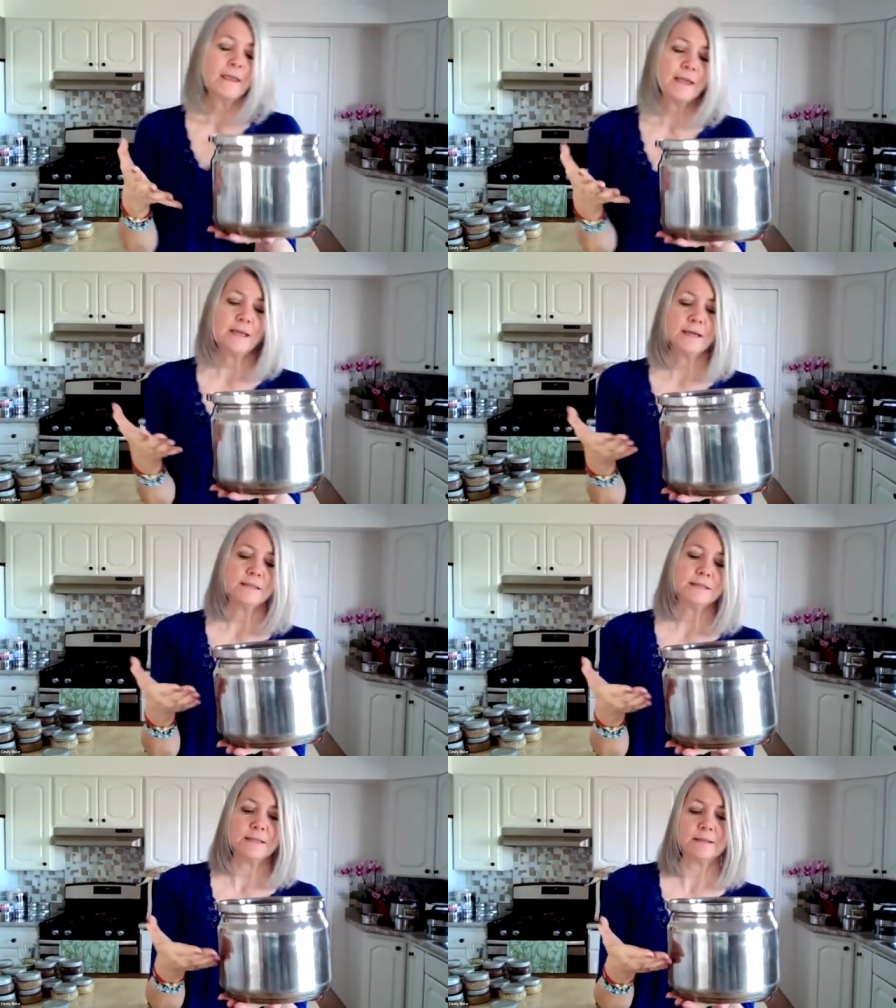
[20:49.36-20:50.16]

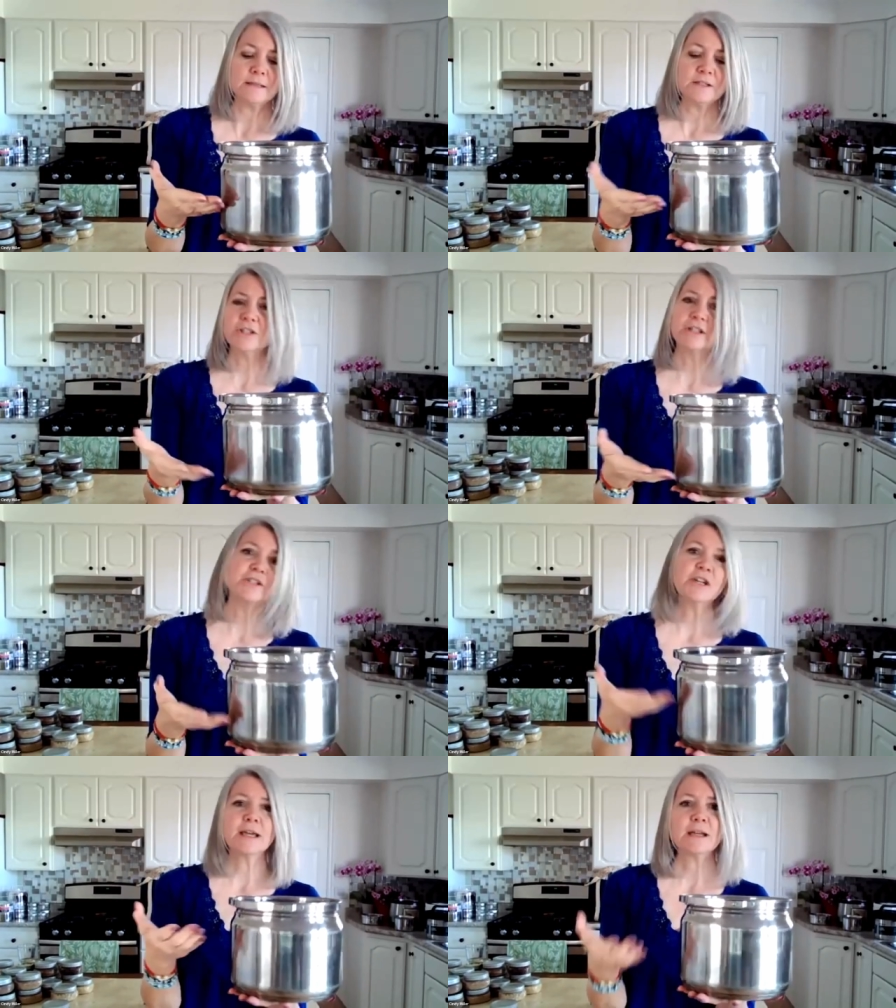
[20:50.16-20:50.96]
And uh, just a
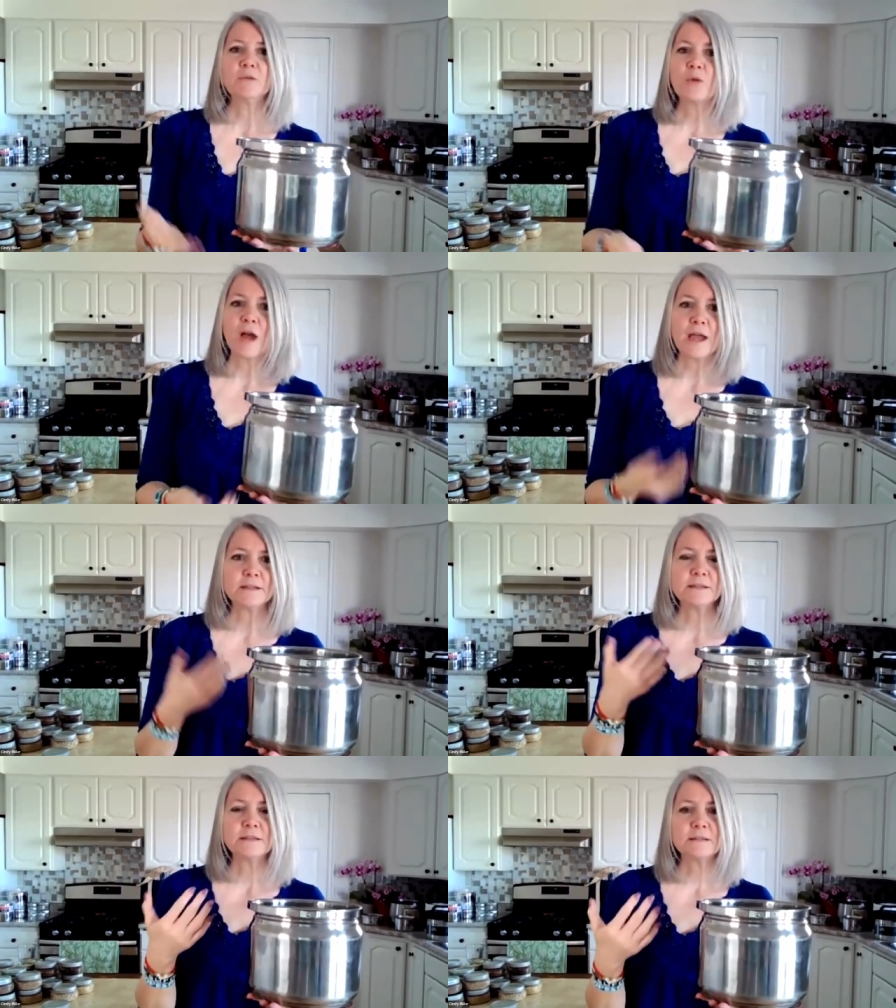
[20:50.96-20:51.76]
chicken and
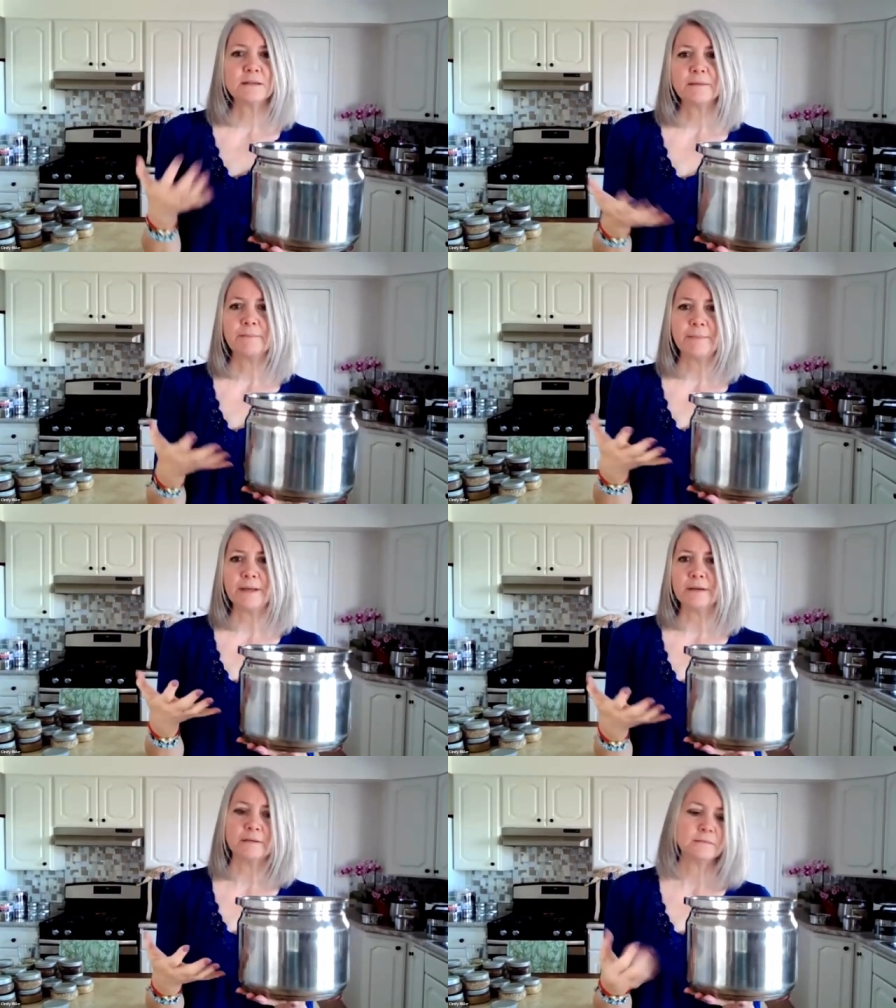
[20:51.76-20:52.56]
rice
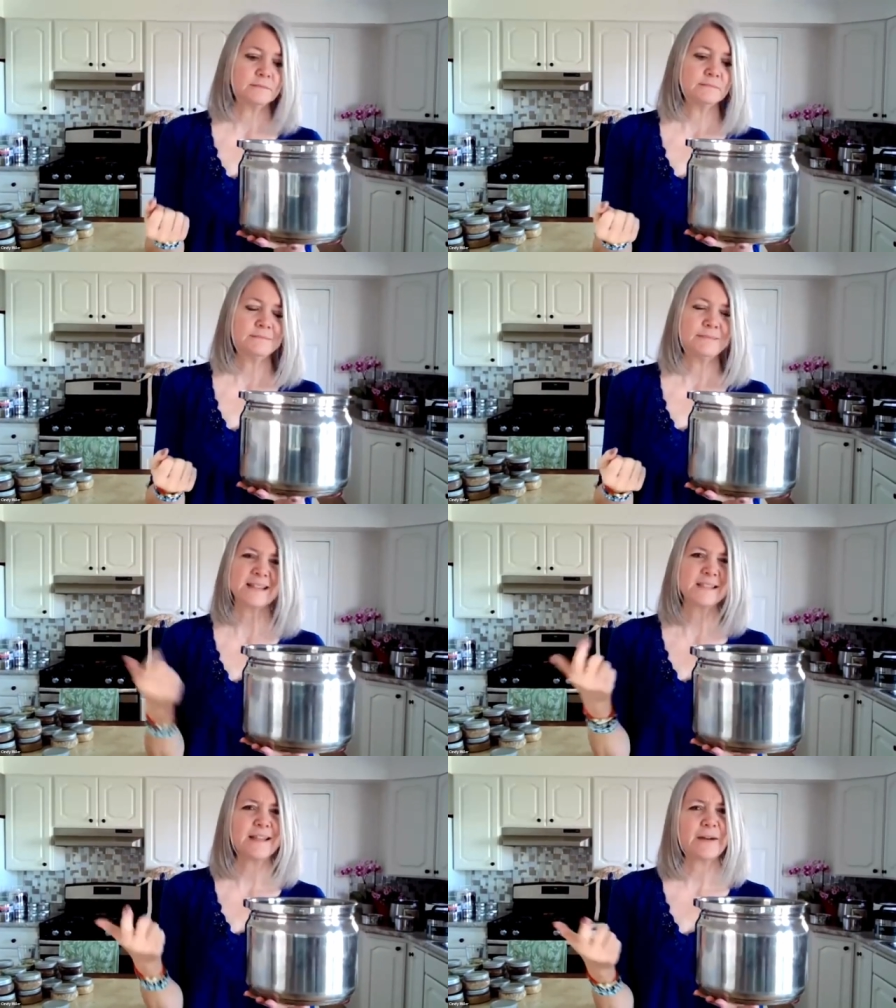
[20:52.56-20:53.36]
meal.
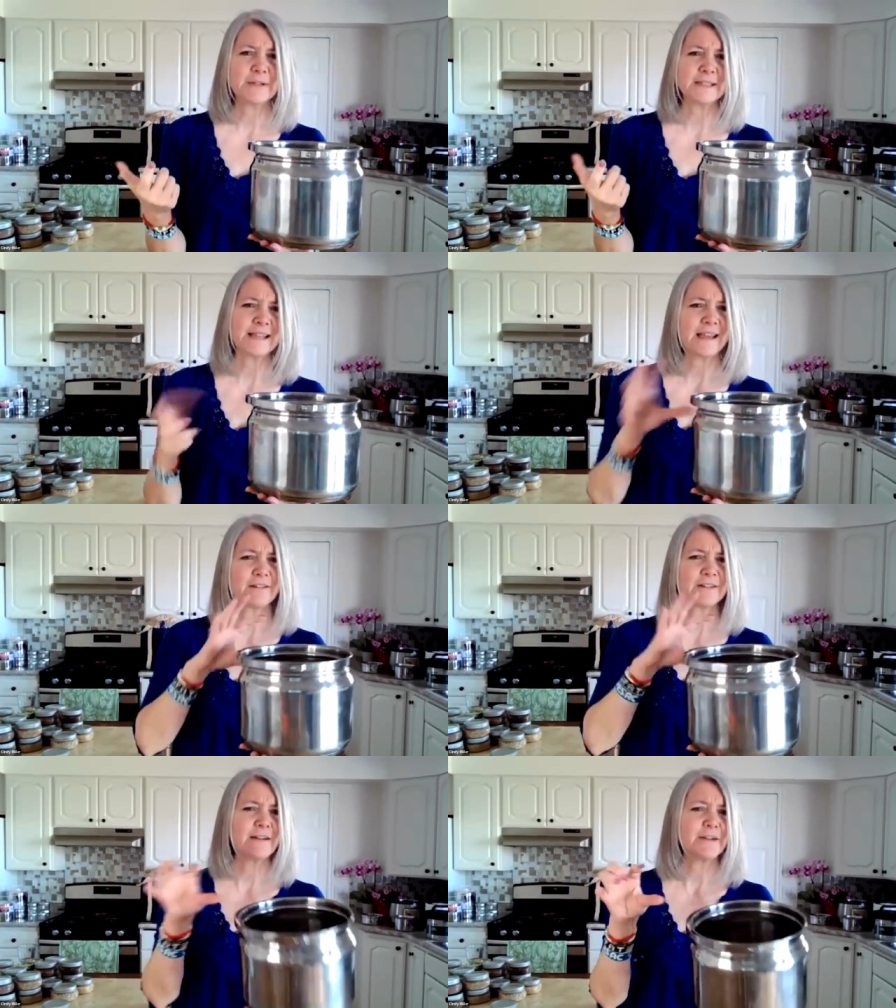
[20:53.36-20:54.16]
Actually, that one doesn't
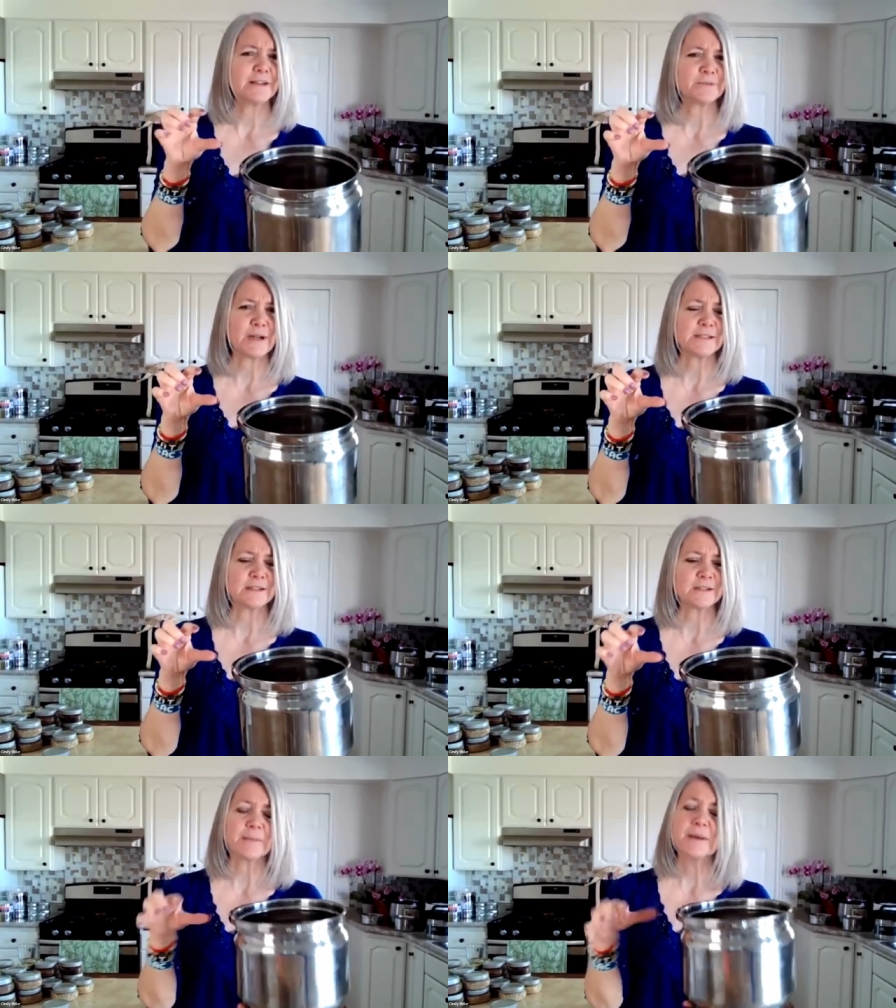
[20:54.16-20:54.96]
count because that one has rice
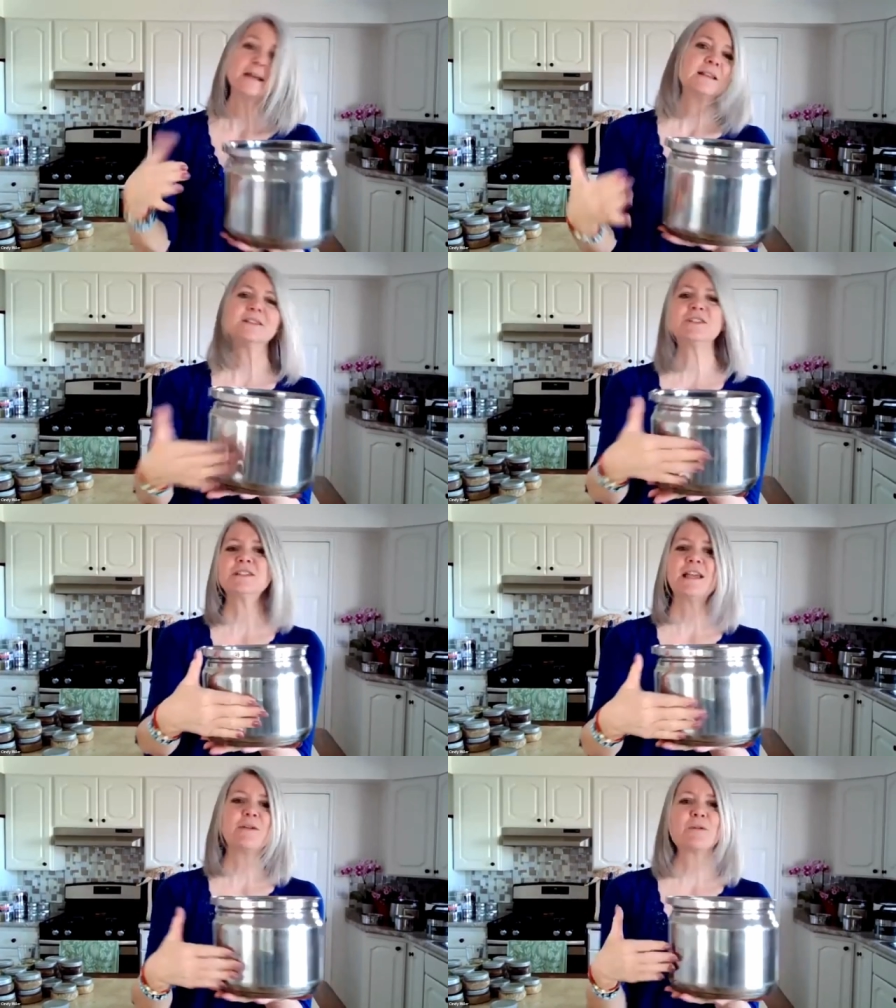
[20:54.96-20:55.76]
on top. Let's just
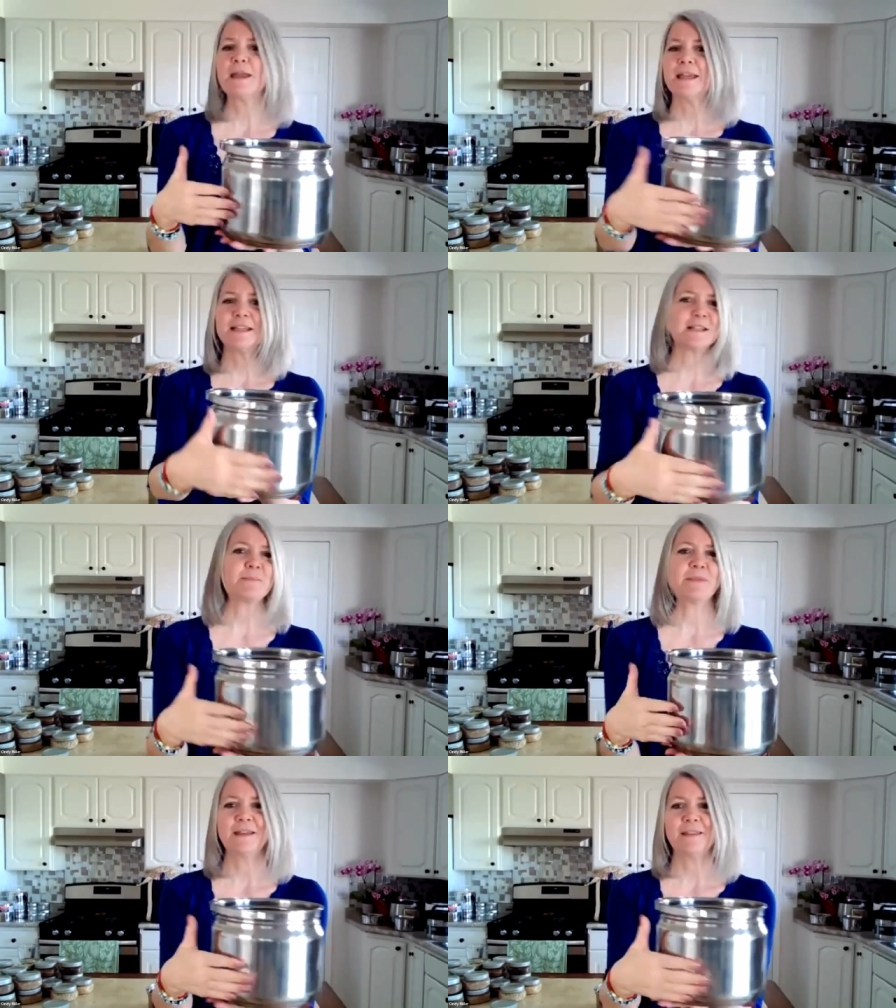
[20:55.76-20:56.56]
say we're making
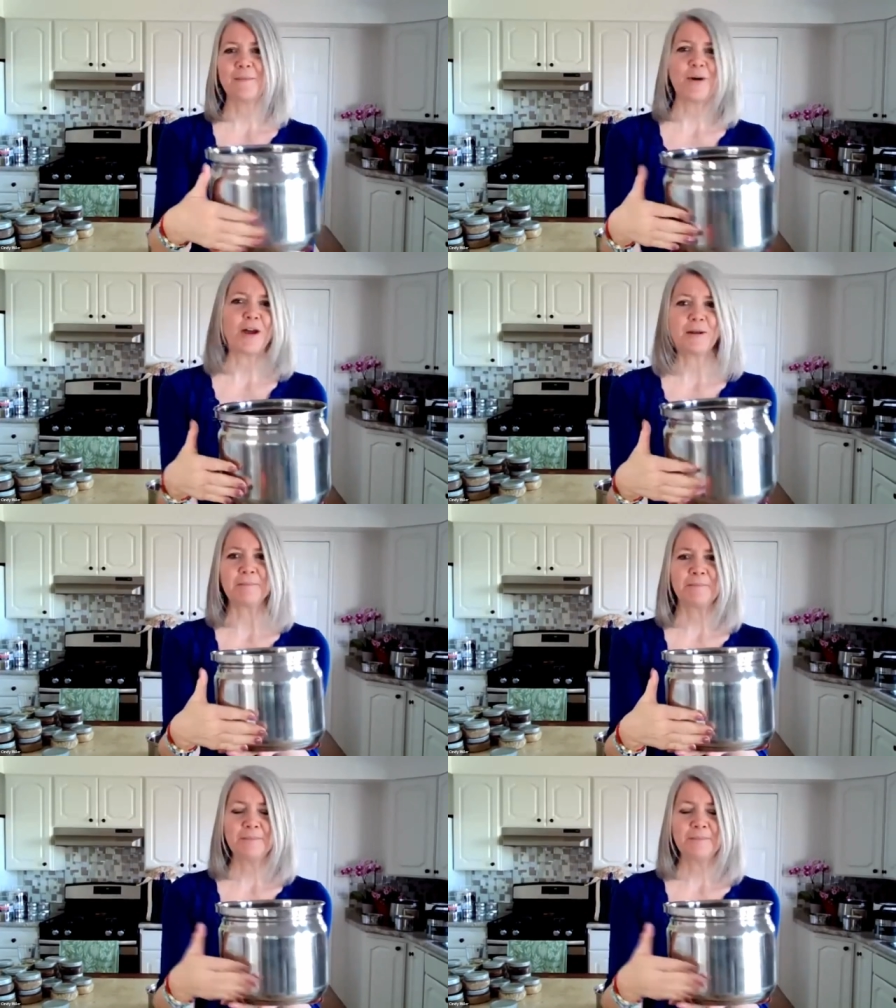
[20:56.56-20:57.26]
something in the bottom.